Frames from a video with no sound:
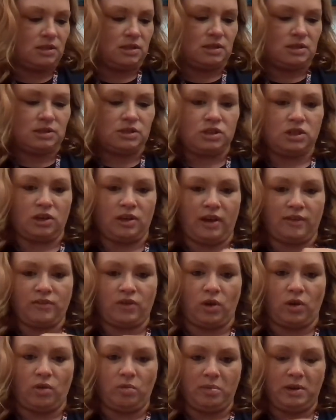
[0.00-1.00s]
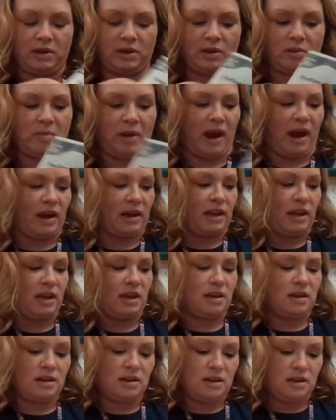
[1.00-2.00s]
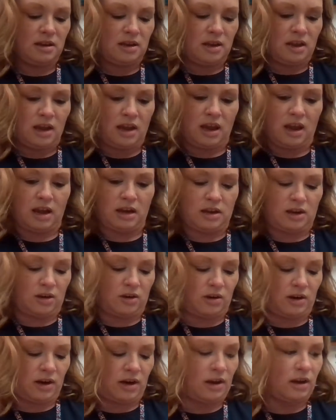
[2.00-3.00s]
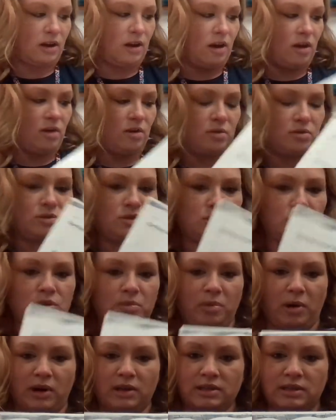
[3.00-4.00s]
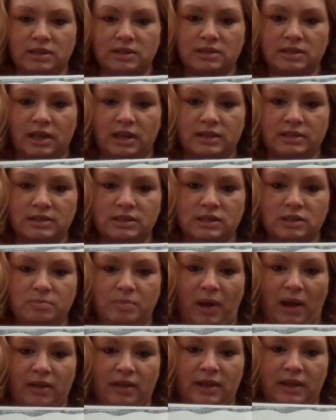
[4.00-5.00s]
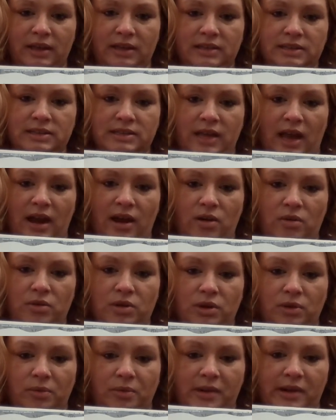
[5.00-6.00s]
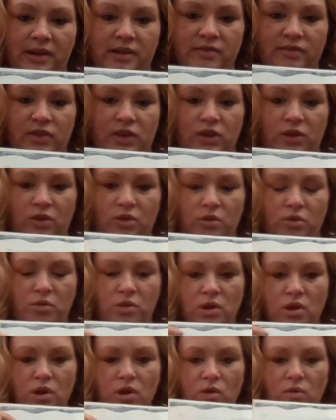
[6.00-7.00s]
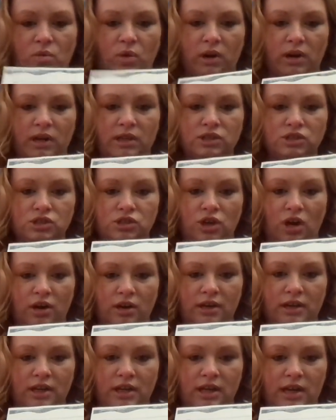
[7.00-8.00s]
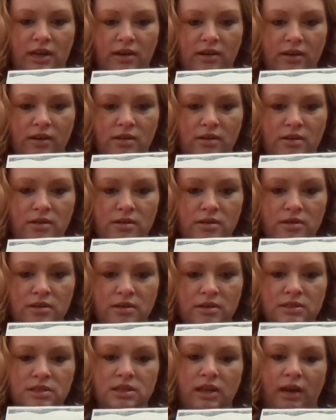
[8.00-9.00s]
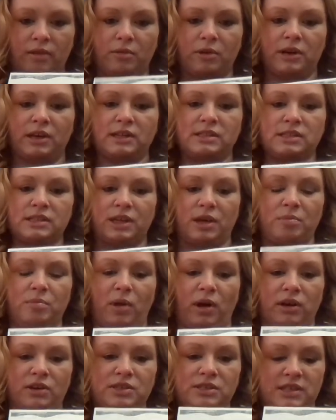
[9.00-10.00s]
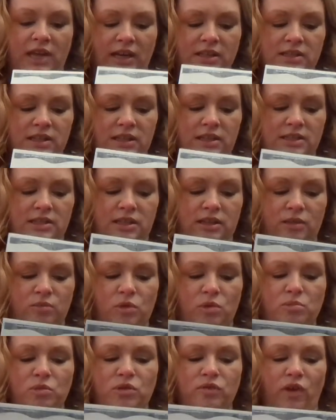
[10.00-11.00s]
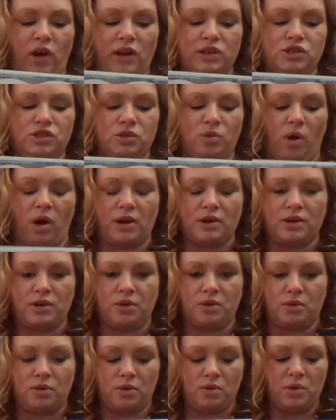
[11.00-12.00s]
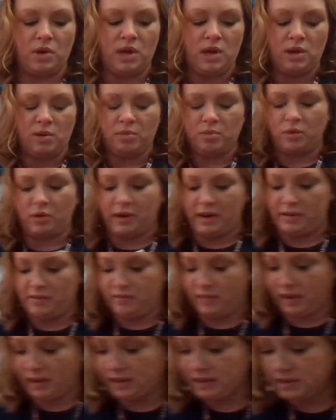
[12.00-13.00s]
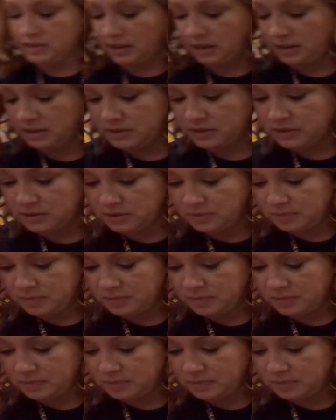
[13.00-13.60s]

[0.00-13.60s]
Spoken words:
So you'll have to open your packet and you're going to go to the part that says spelling sound review. We're going to start here. Today we're going to skip our sentence and then we'll move on to our new prefixes.